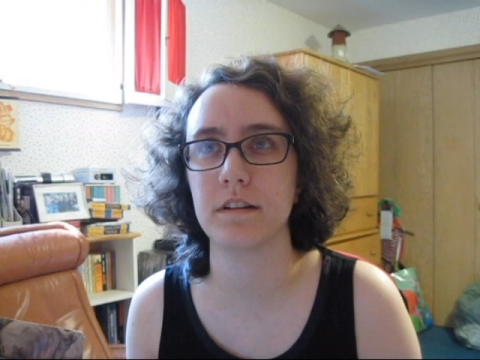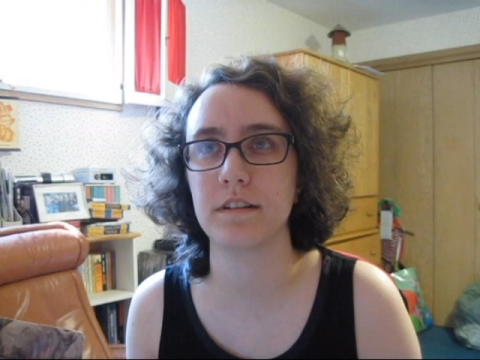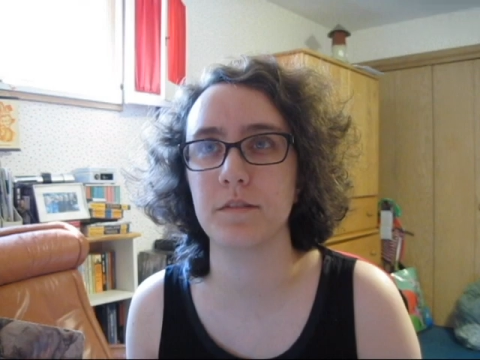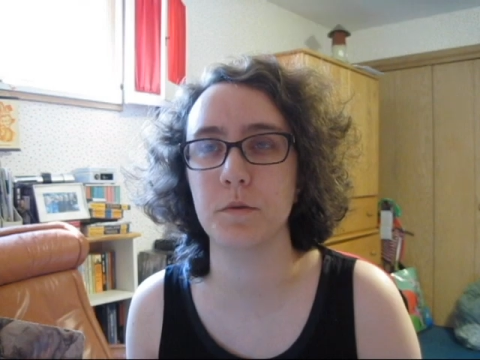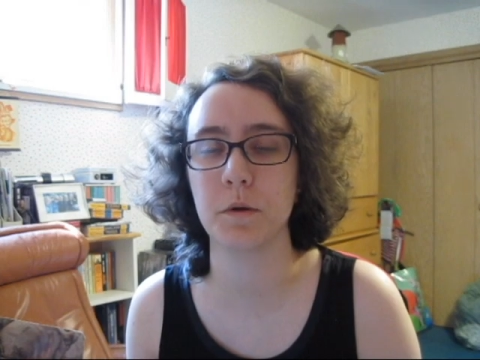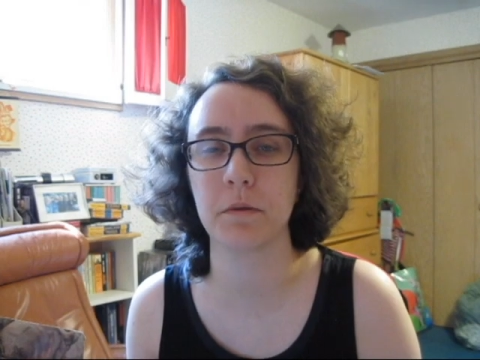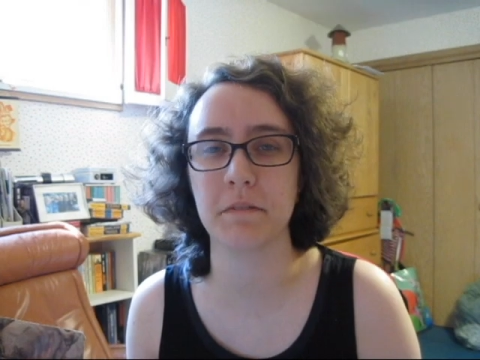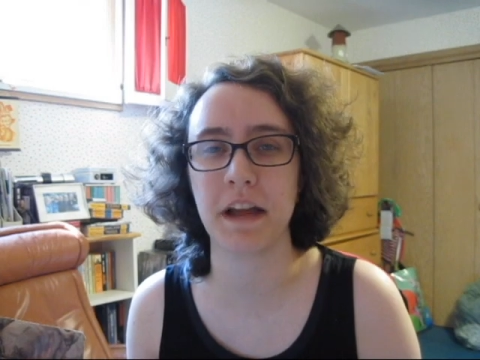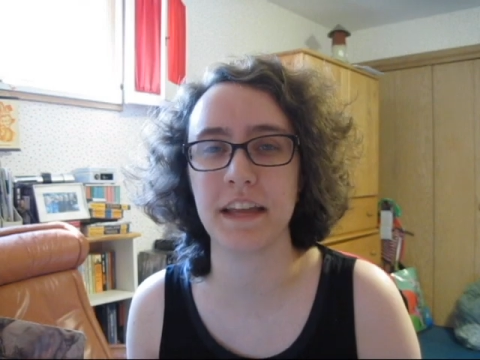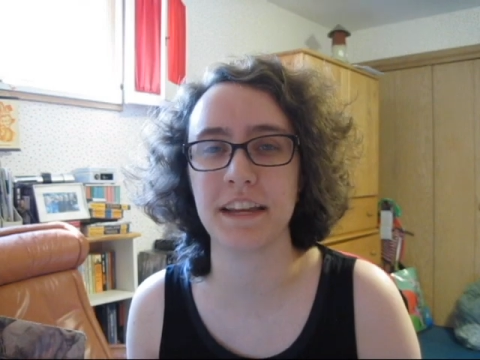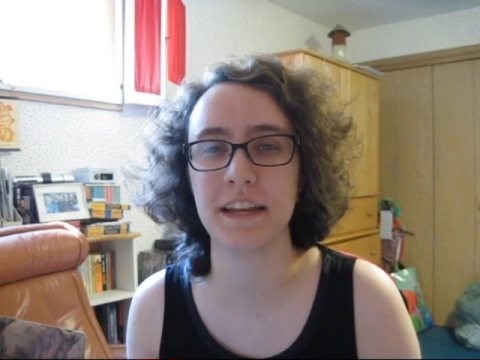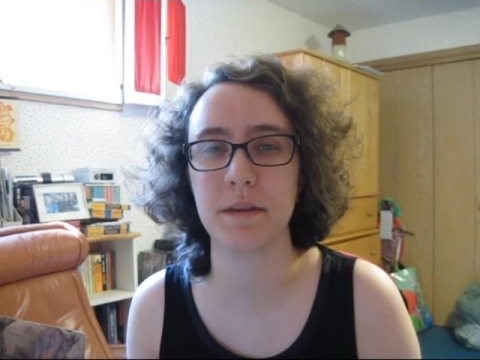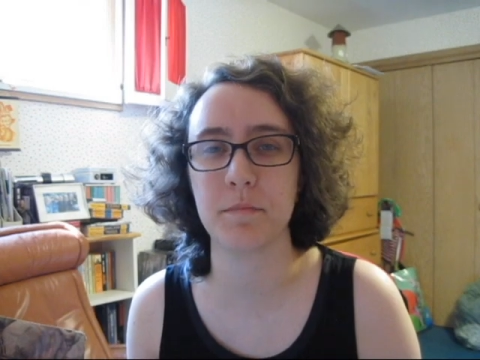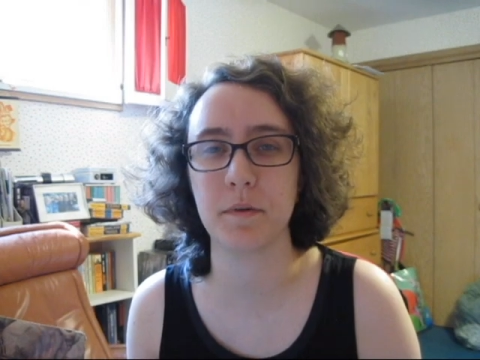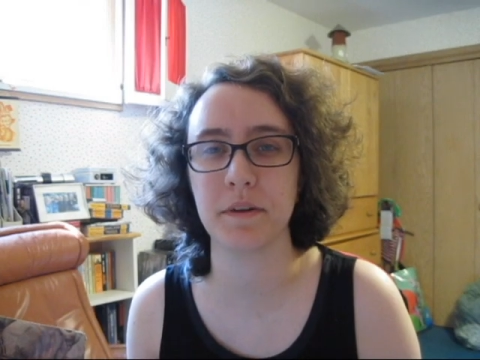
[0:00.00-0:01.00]
who are
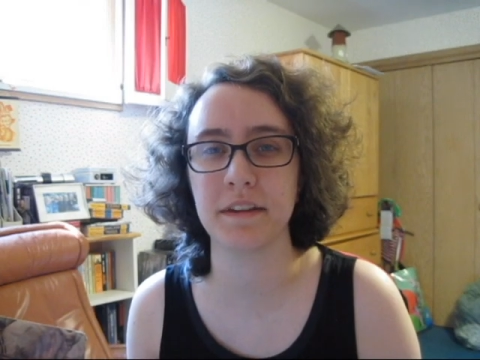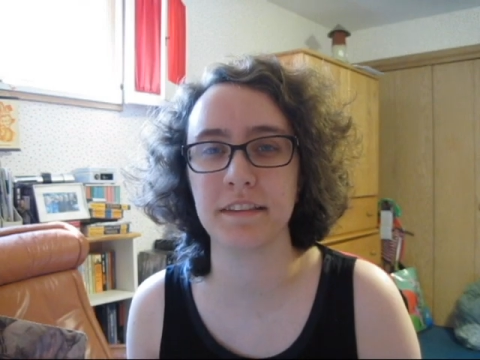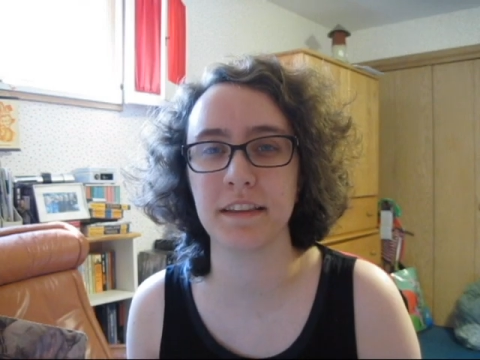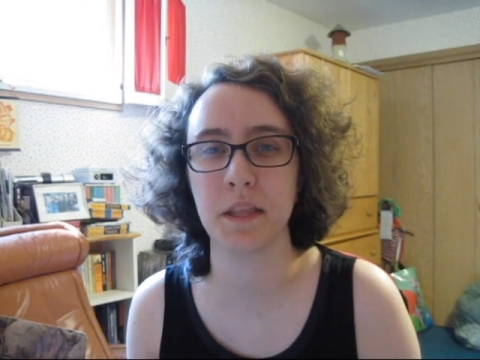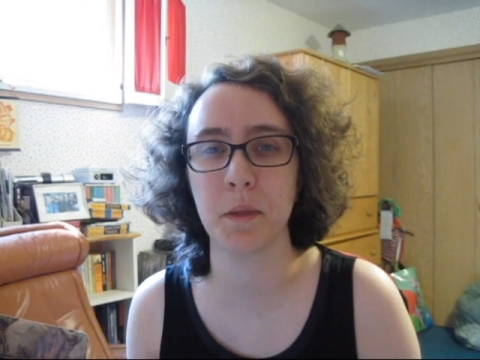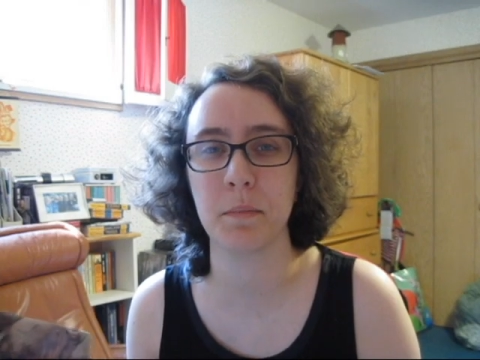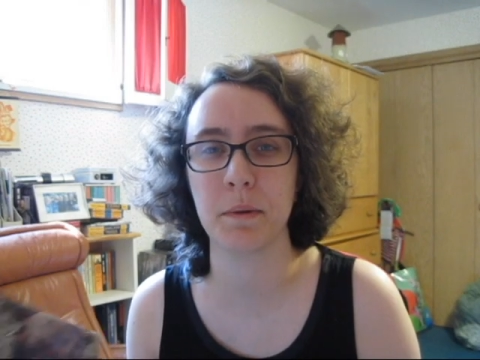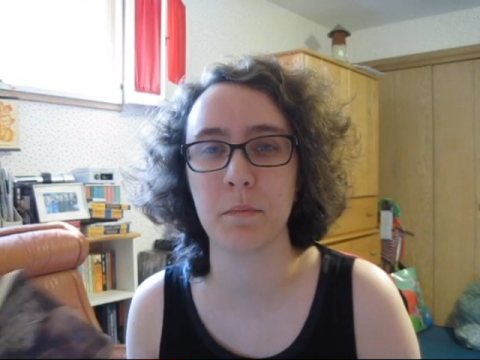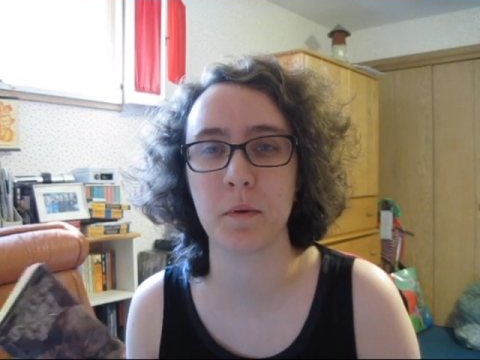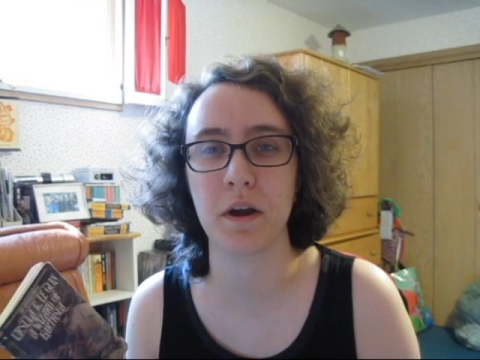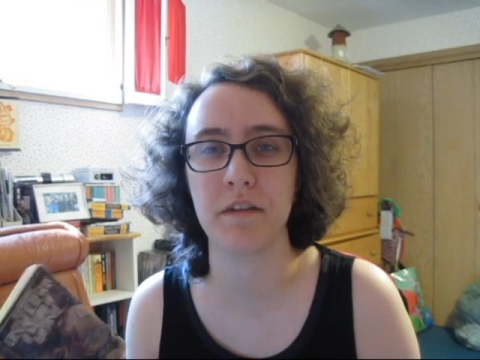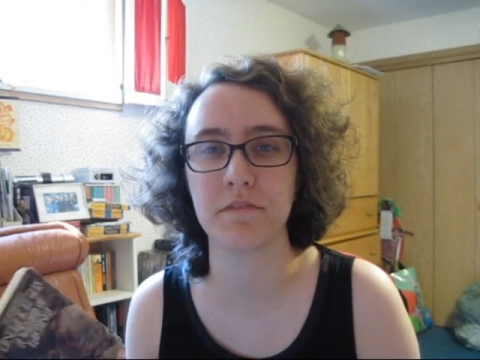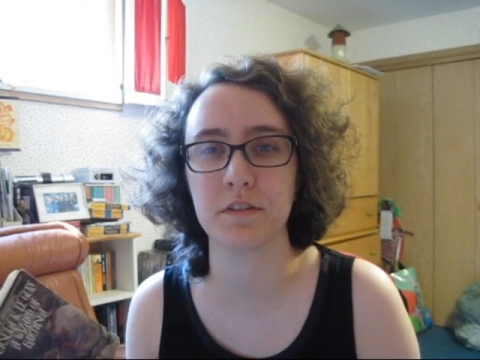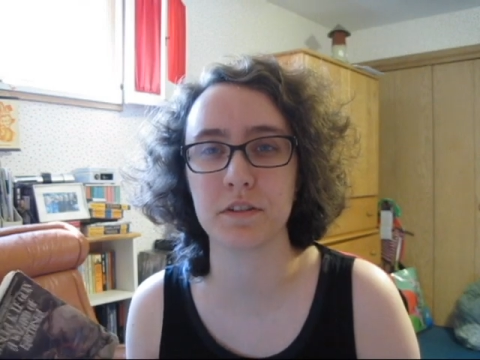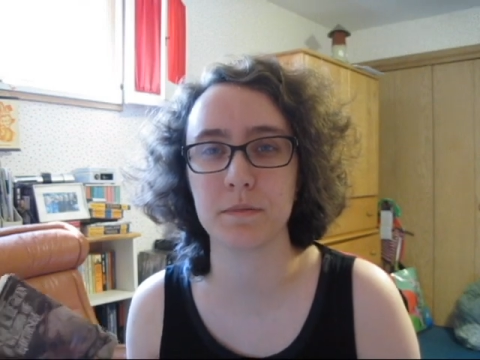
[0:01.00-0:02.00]
writing it put in a little bit more
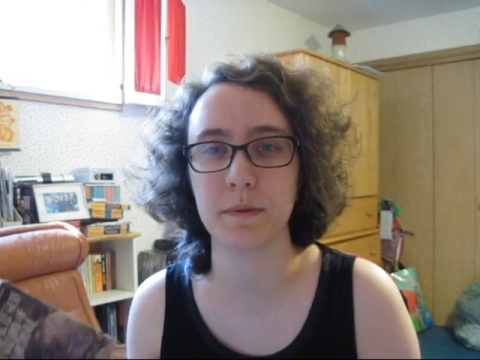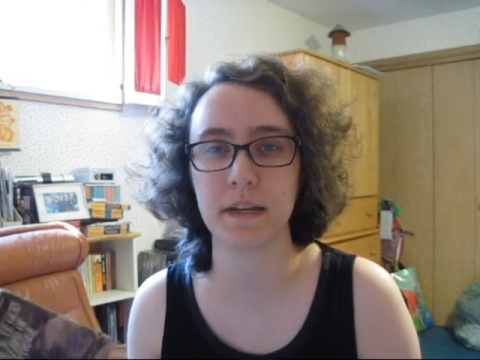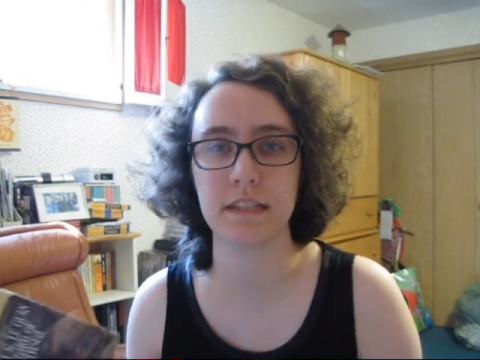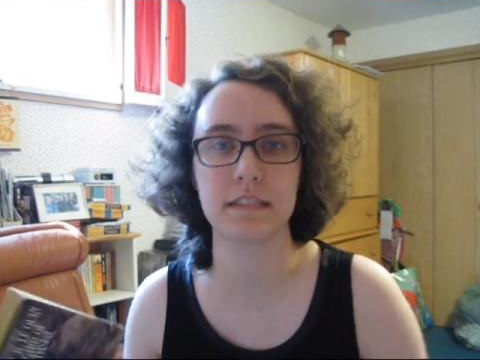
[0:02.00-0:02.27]
effort to make